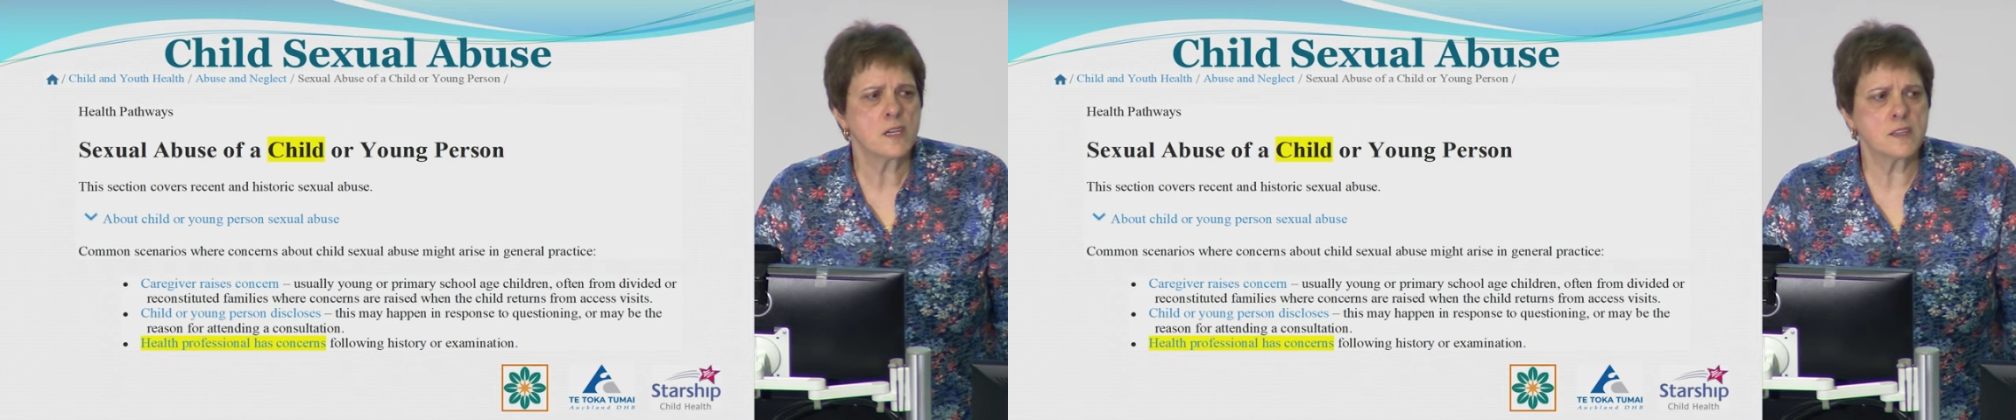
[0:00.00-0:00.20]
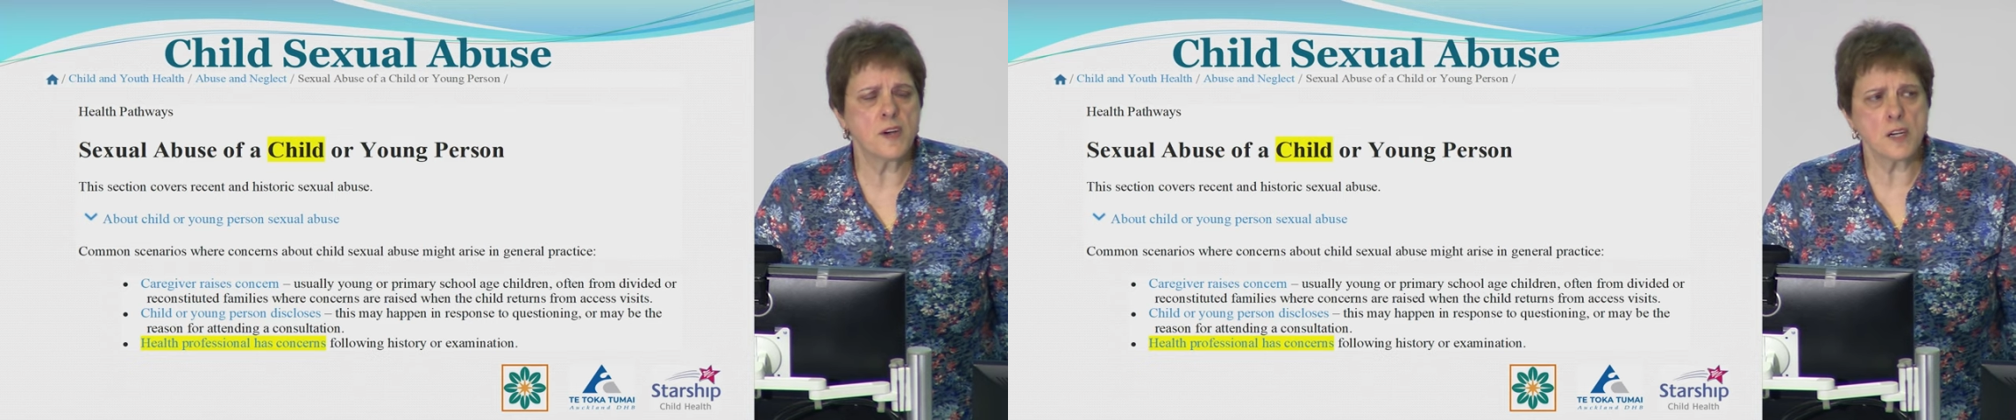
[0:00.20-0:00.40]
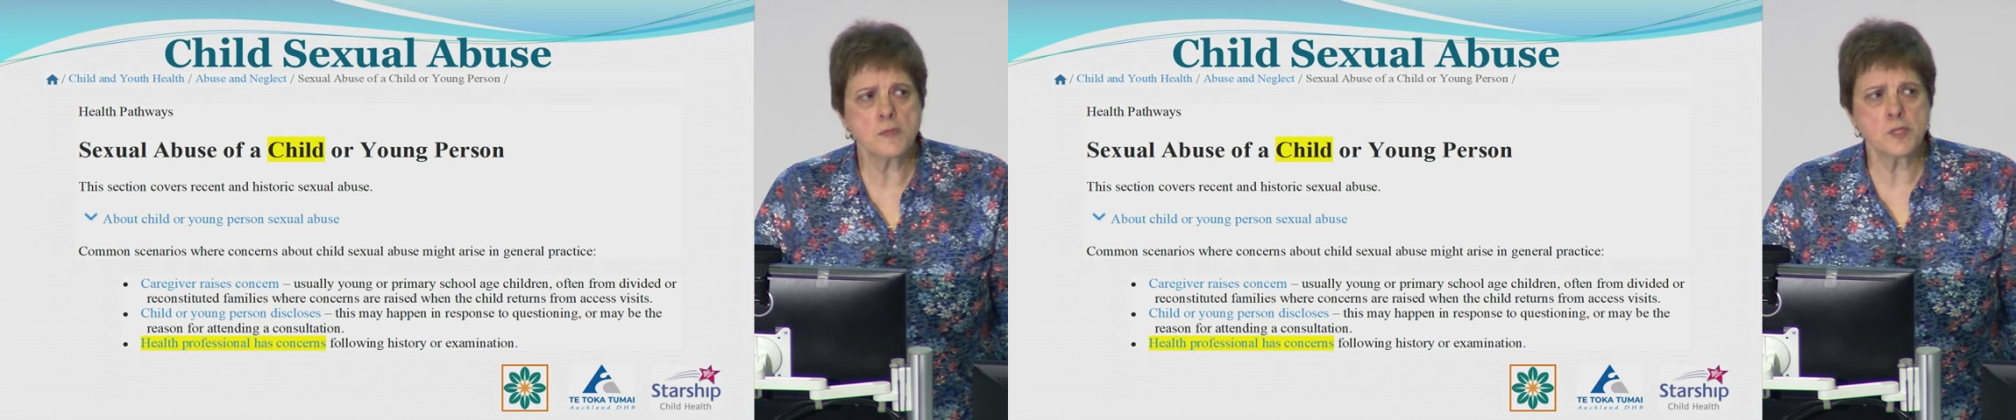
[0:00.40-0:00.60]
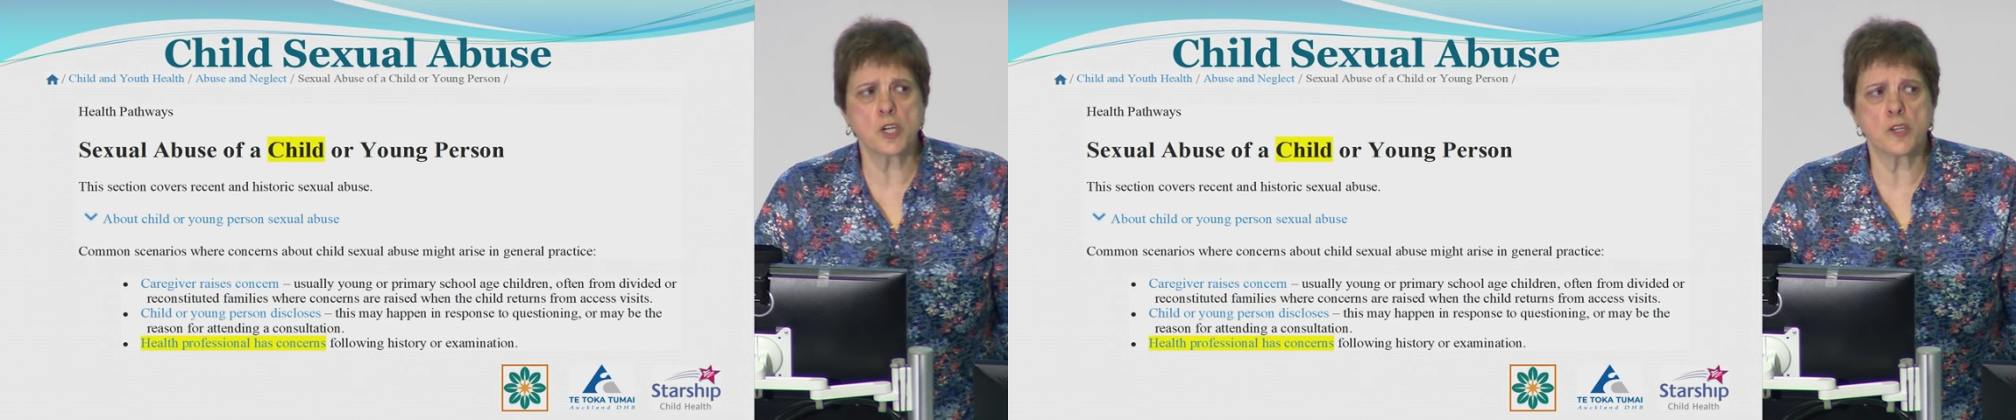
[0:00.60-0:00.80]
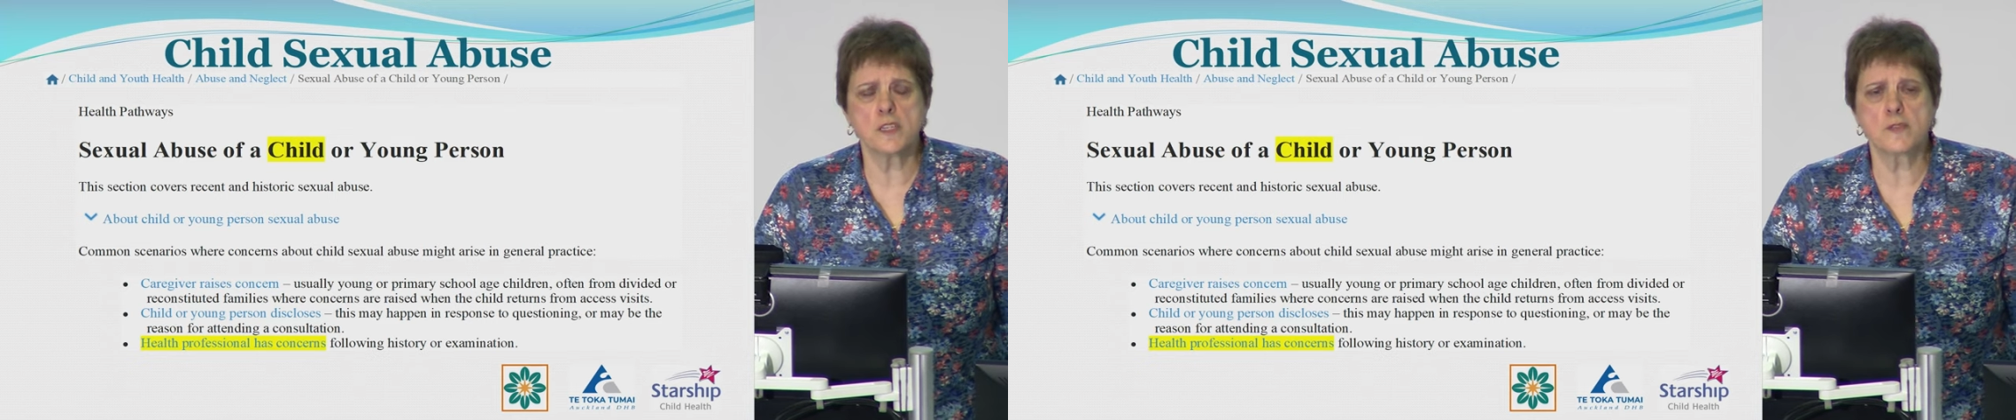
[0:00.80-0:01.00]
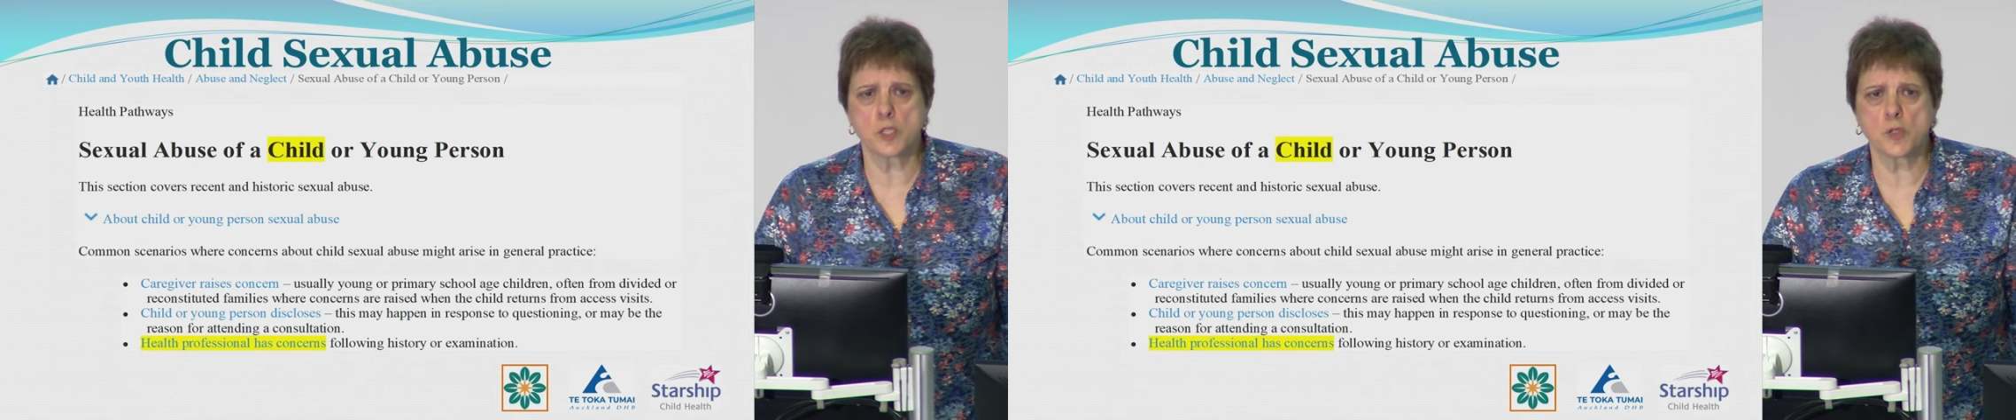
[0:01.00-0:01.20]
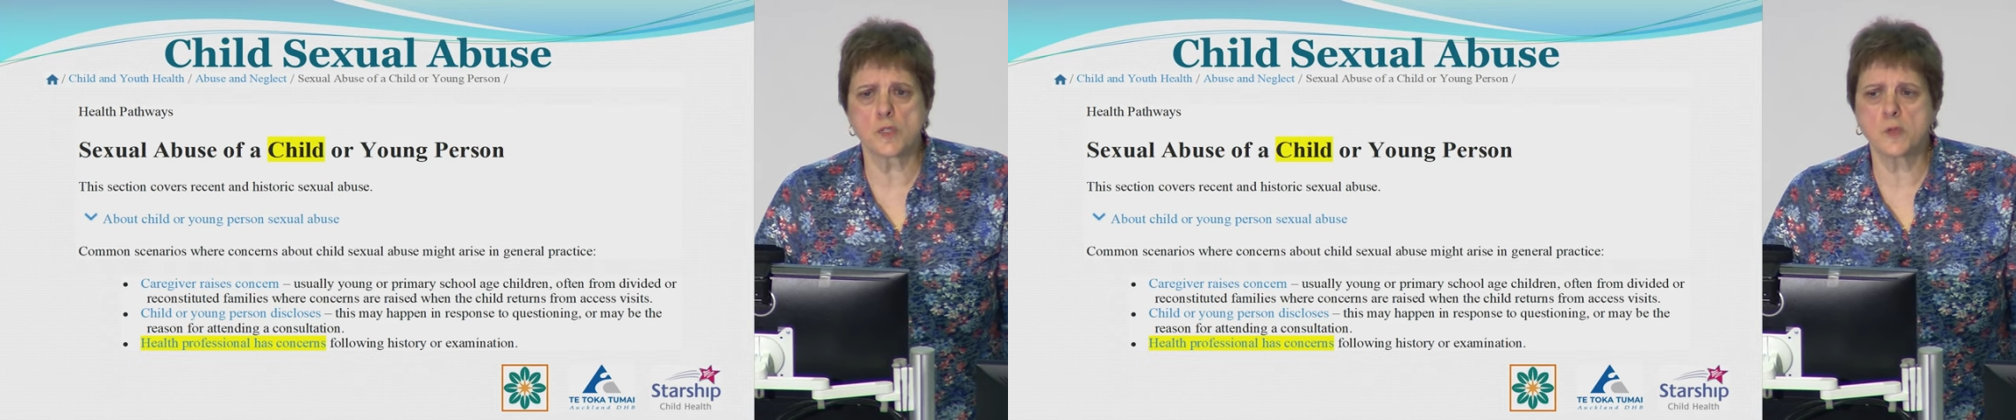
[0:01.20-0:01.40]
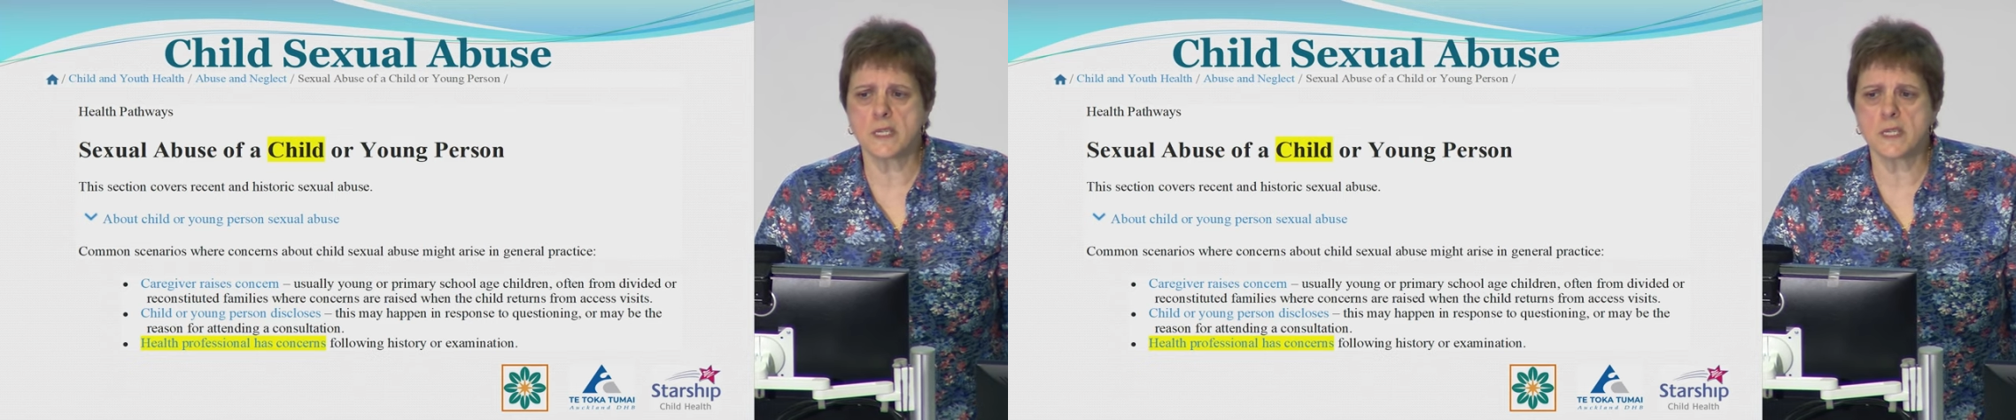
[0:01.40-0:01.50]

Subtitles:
the vast majority of the children